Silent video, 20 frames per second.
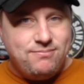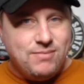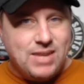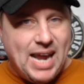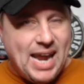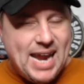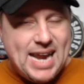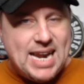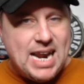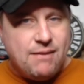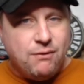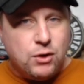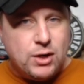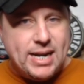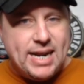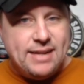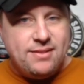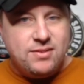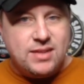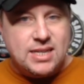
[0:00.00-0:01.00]
he never
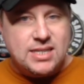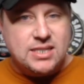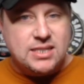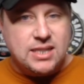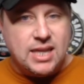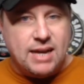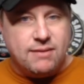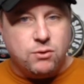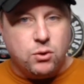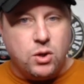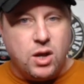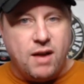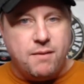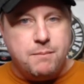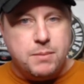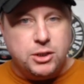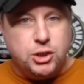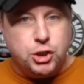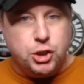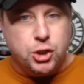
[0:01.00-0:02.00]
hit this level of
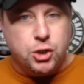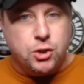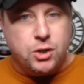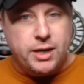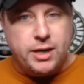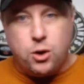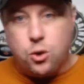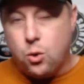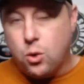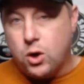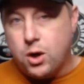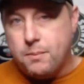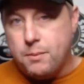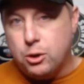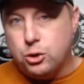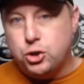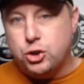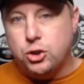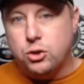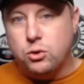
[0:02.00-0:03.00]
maturity or
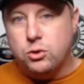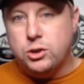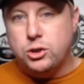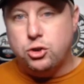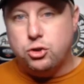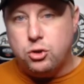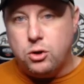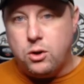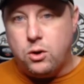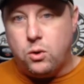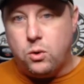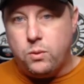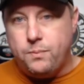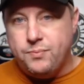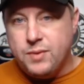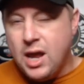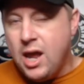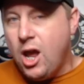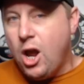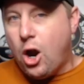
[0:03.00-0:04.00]
emotional control.
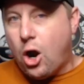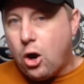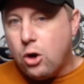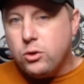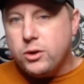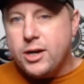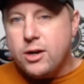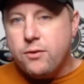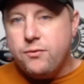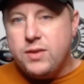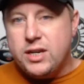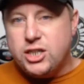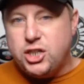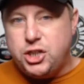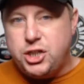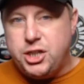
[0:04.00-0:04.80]
Earlier this